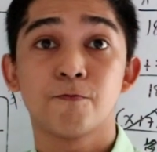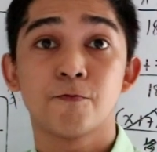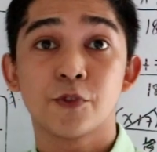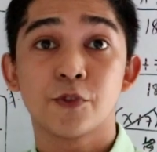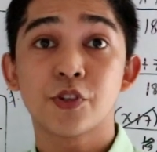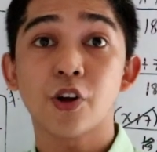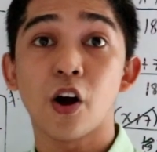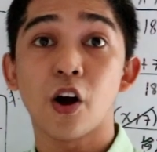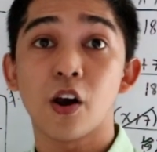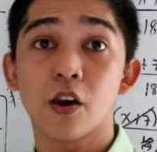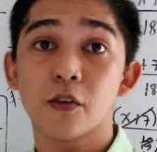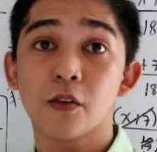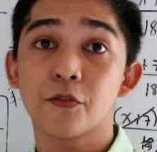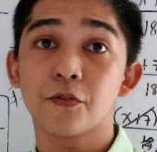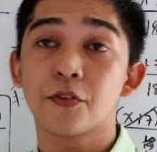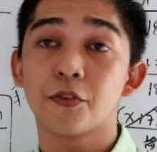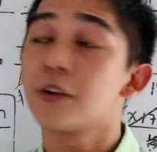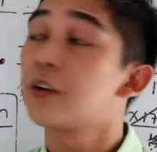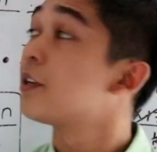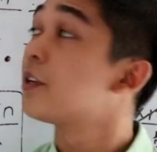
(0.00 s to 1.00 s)
solve
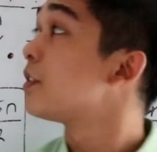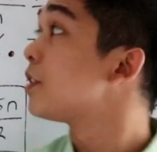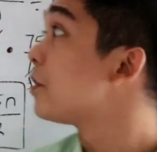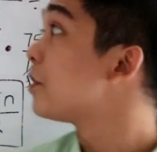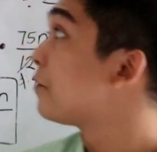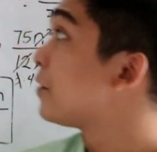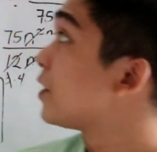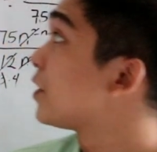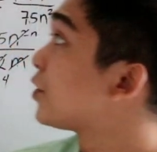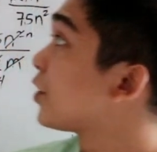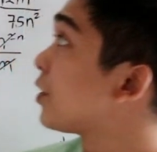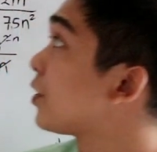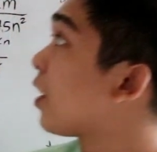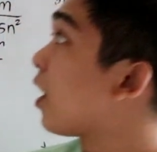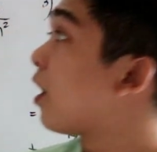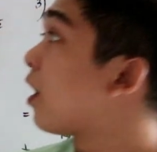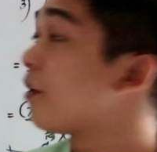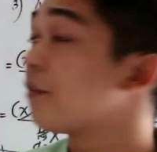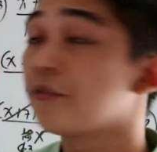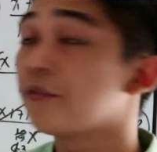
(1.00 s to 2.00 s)
division
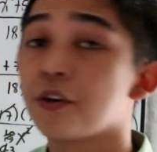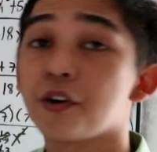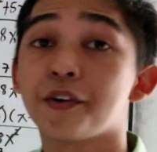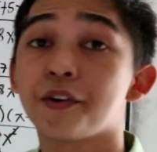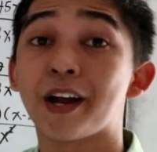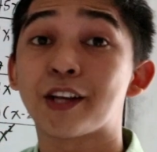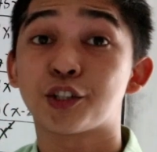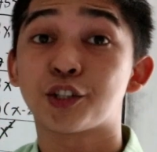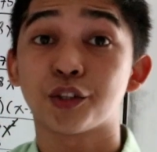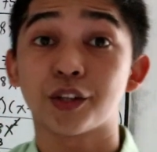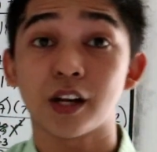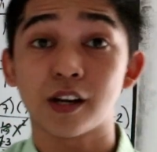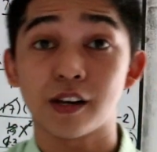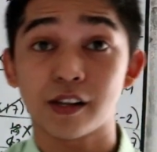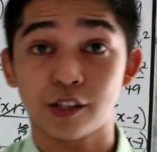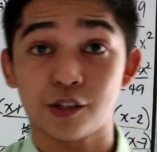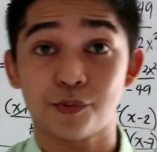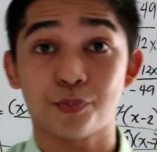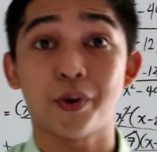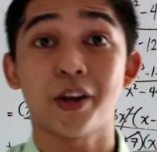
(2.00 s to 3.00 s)
of rational
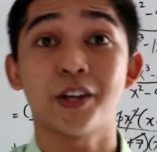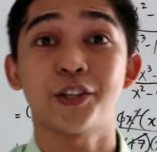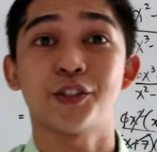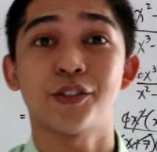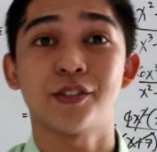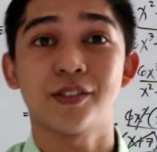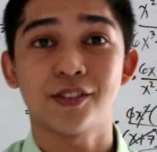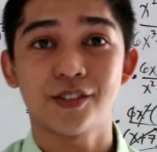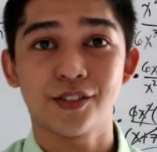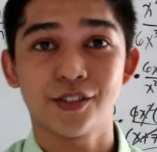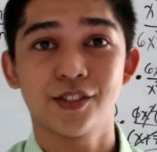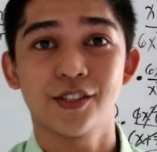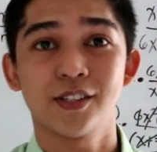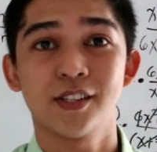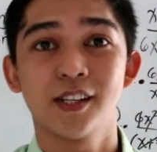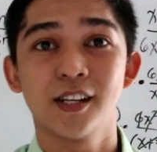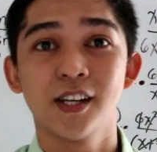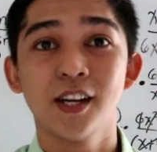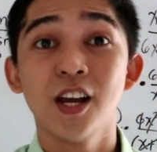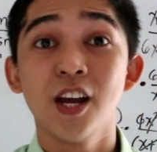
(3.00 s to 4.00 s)
expressions.
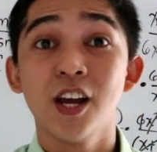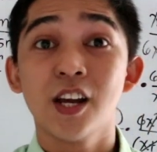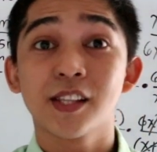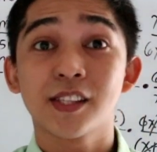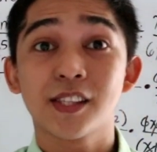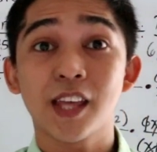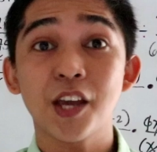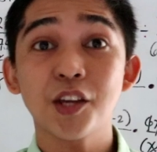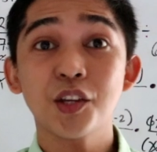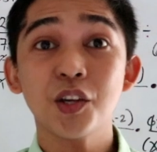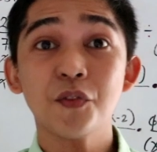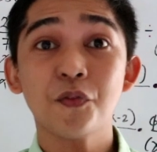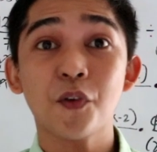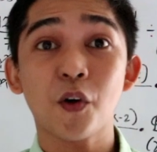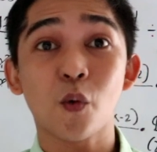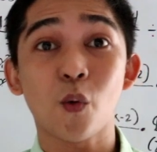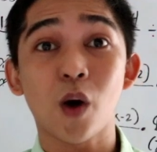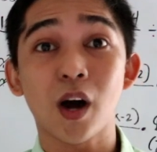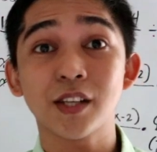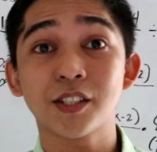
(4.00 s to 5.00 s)
Thank you
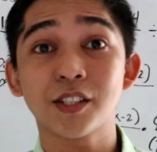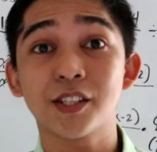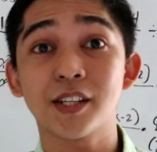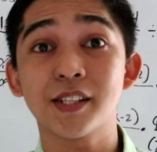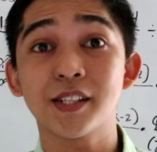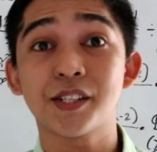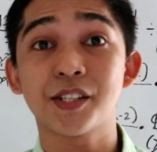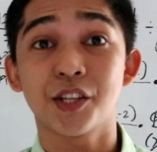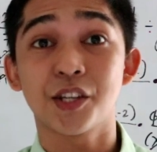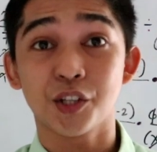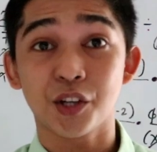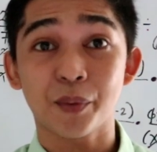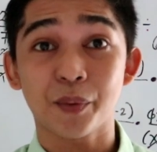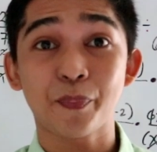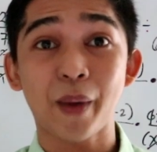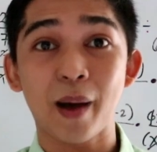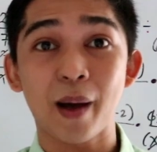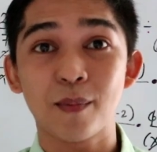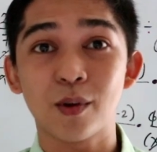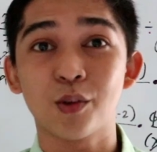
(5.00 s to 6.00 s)
for watching Señor
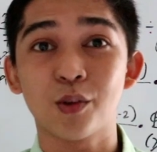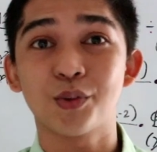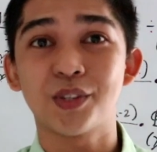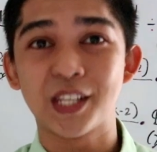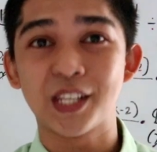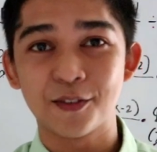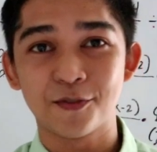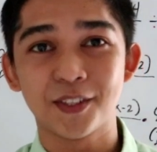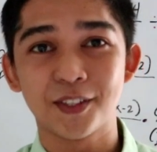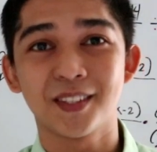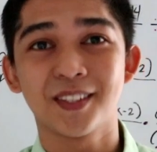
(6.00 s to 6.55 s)
Pablo TV.